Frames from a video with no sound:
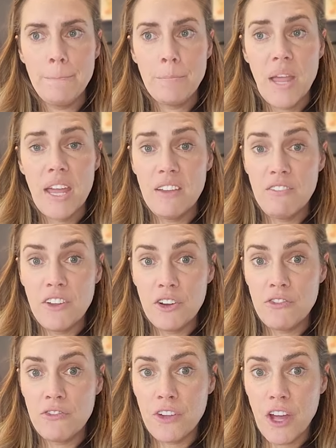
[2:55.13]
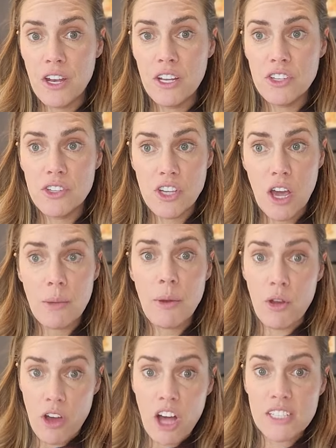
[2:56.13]
And if you're going to talk
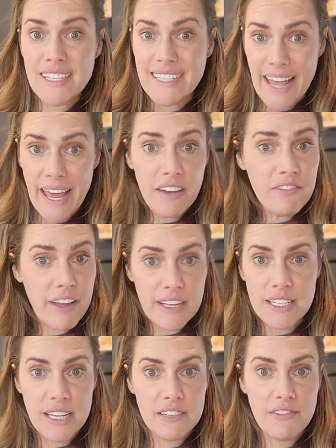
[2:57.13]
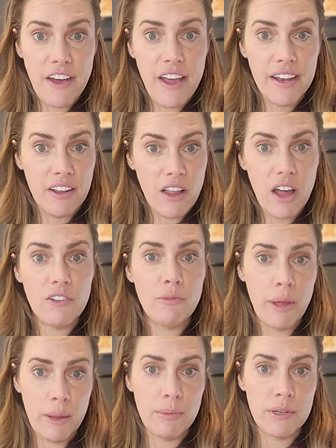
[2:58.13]
about causes and effects, that's fine. A lot of
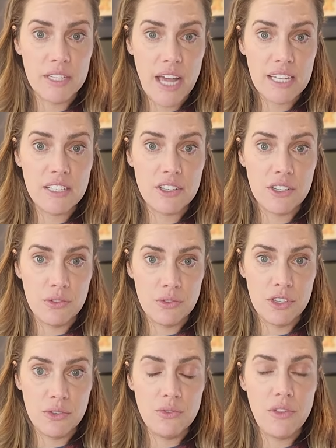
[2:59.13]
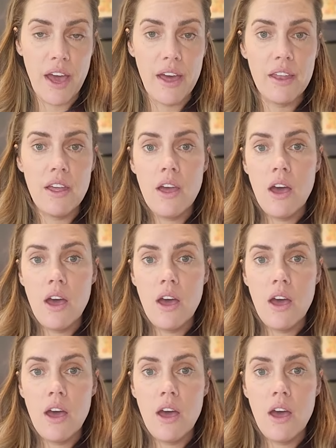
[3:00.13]
papers ask you to do that.